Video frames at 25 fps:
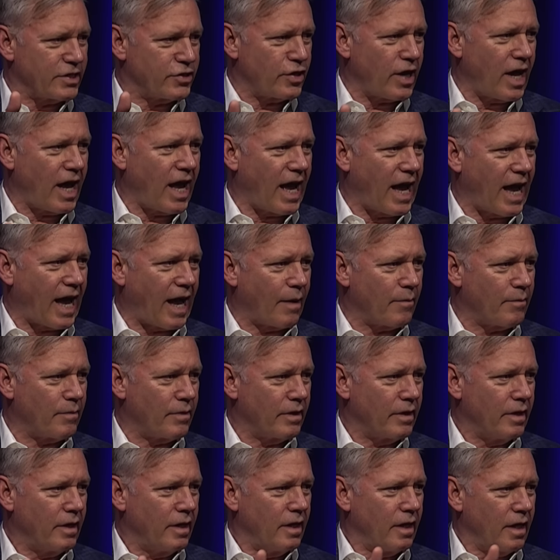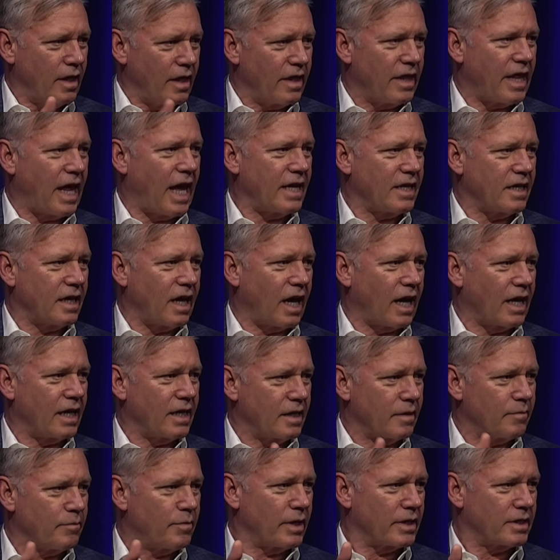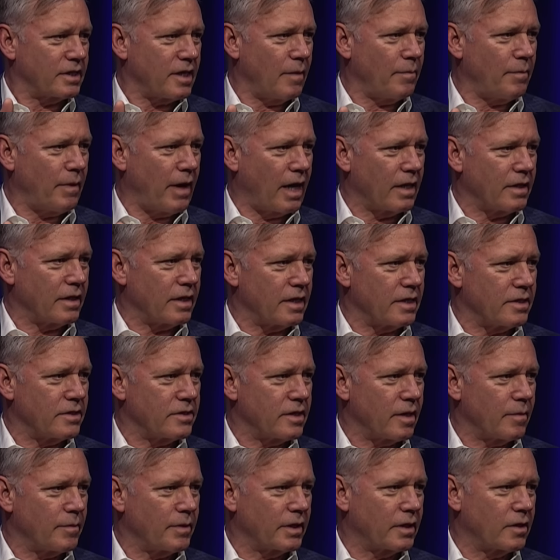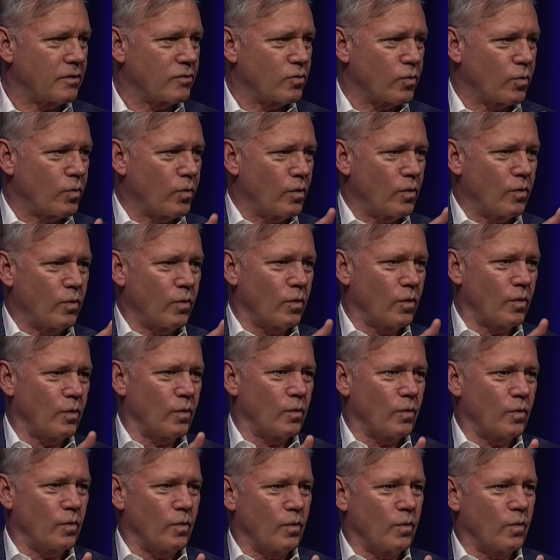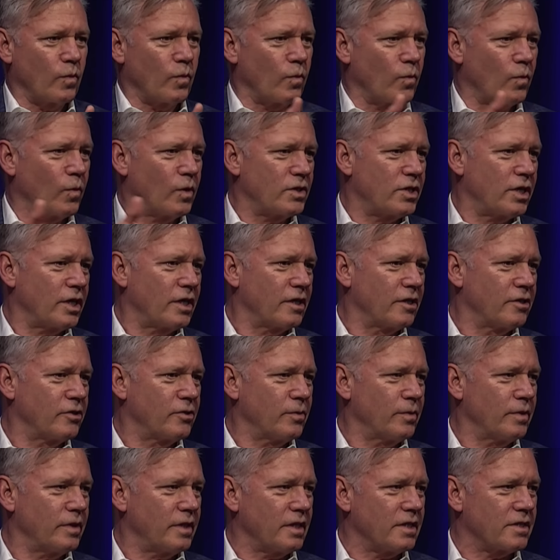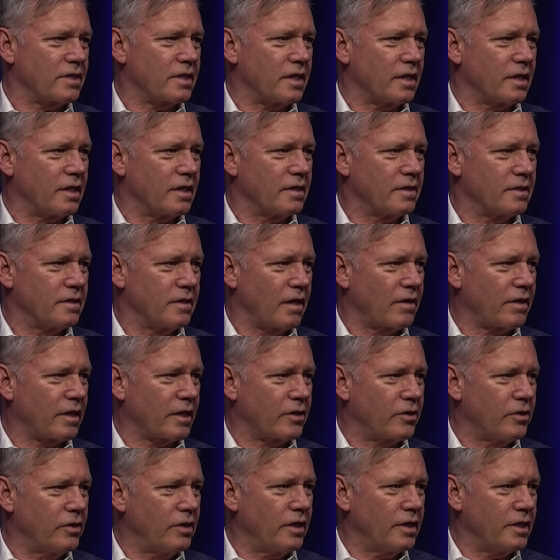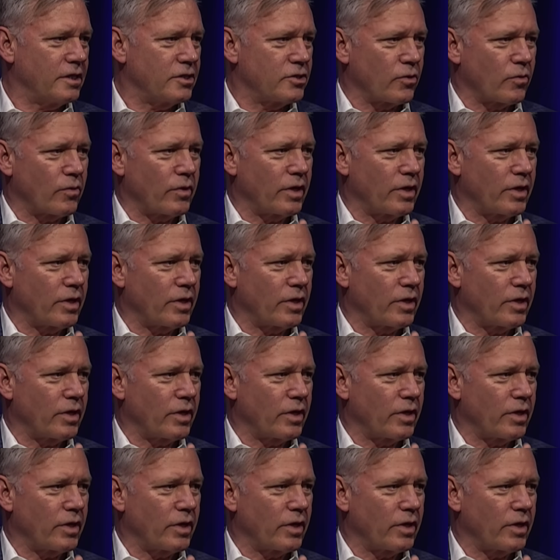the job that night and picked up on this. I mean, because what's he going to do with these kids? Nothing good. He's